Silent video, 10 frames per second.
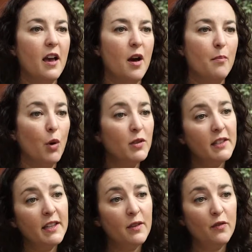Okay.
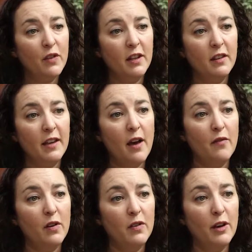Mostly the feet,
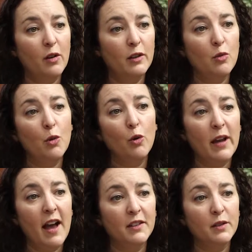they're a little more
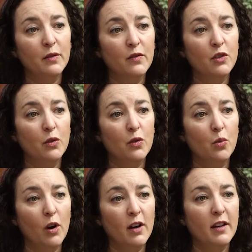reactive to the
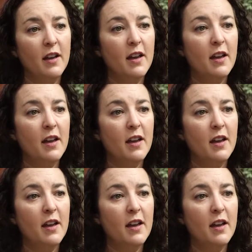work.